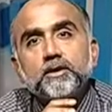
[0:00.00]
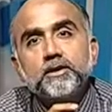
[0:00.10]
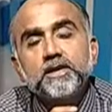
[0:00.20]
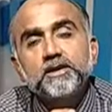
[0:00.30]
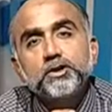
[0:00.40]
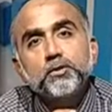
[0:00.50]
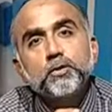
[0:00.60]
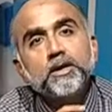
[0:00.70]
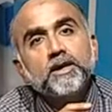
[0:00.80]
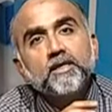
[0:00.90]
tells you
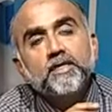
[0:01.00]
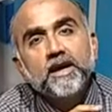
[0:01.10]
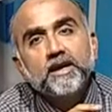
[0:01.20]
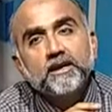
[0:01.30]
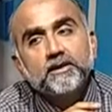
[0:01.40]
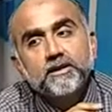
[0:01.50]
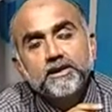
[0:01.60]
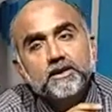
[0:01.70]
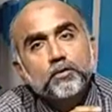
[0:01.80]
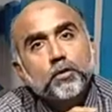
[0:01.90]
that
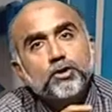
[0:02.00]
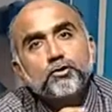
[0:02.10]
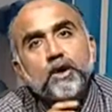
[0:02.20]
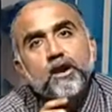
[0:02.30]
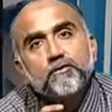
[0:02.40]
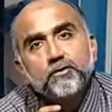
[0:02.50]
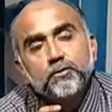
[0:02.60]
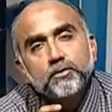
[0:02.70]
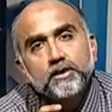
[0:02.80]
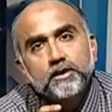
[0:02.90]
this is what you have
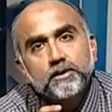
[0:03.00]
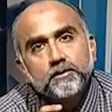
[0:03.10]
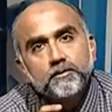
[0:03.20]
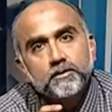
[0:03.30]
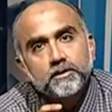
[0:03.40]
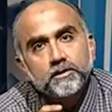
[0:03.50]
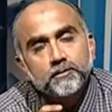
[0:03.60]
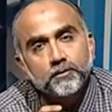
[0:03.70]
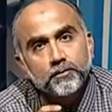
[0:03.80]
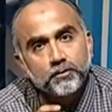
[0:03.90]

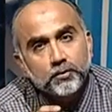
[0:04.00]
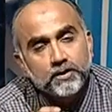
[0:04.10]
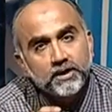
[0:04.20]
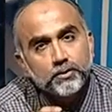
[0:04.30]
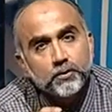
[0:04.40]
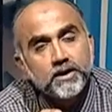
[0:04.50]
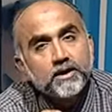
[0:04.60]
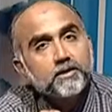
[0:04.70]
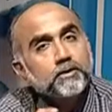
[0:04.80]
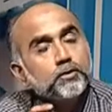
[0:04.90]
to look into
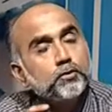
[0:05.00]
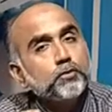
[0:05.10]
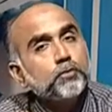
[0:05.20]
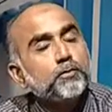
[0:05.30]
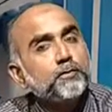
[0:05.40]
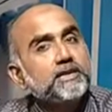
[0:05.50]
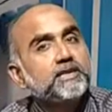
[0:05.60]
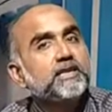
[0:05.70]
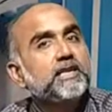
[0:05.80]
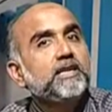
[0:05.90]
it. You
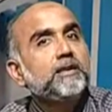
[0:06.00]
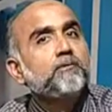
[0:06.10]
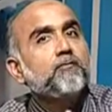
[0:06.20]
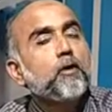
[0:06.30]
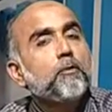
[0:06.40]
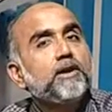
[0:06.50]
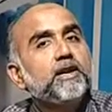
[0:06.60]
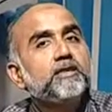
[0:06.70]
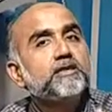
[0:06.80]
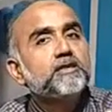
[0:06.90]
basically
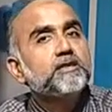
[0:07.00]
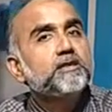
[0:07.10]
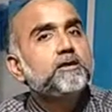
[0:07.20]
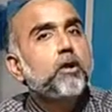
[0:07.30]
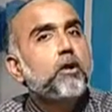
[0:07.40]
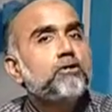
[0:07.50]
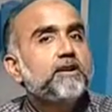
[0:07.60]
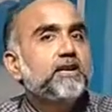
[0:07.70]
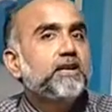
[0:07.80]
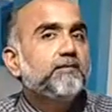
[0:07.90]
formulate certain
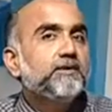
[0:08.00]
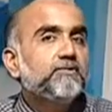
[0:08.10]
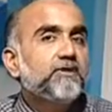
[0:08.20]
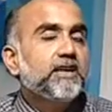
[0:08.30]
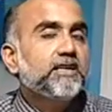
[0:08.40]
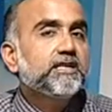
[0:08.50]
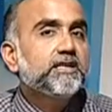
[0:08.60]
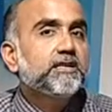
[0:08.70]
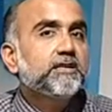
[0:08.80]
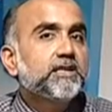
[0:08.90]
alternative
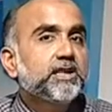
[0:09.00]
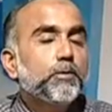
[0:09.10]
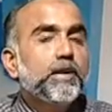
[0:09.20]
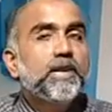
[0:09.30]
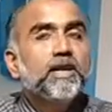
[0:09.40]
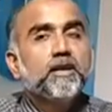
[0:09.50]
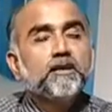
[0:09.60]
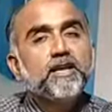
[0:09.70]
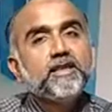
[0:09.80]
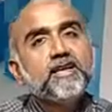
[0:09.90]
strategies in such a way
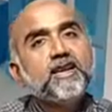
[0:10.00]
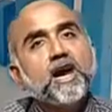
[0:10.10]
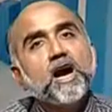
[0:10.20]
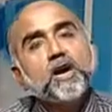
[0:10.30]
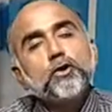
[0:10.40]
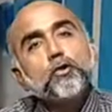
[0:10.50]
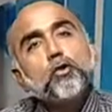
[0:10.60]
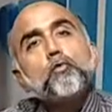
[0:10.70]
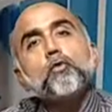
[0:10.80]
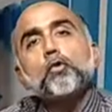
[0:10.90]
that there are
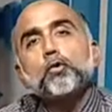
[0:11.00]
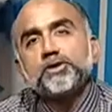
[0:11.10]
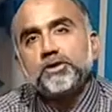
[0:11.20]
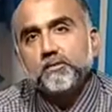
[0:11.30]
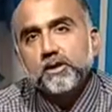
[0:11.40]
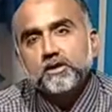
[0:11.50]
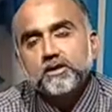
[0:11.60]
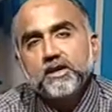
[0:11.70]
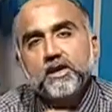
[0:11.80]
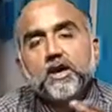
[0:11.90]
no more question marks,
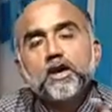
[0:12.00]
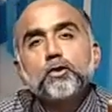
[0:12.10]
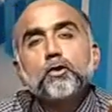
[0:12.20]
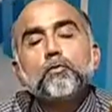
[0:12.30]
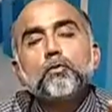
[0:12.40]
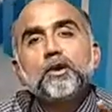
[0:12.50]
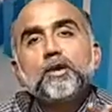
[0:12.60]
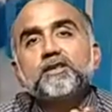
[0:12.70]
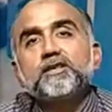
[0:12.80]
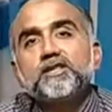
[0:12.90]
there are no more
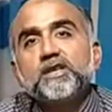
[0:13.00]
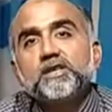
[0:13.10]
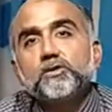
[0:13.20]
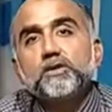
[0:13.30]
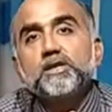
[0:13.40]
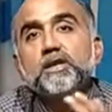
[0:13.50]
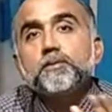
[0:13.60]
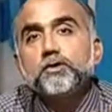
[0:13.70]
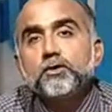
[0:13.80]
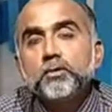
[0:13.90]
other stages, which
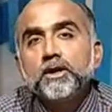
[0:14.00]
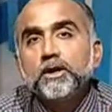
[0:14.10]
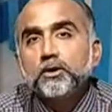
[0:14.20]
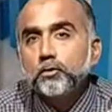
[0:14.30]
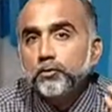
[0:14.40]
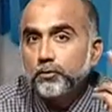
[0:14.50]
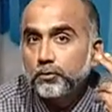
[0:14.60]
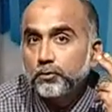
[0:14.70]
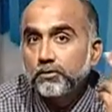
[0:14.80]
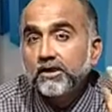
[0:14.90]
helps you
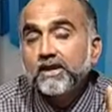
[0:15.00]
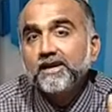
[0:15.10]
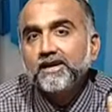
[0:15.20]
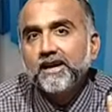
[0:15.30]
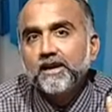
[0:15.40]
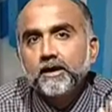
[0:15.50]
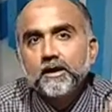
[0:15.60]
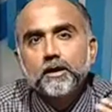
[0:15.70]
to think again.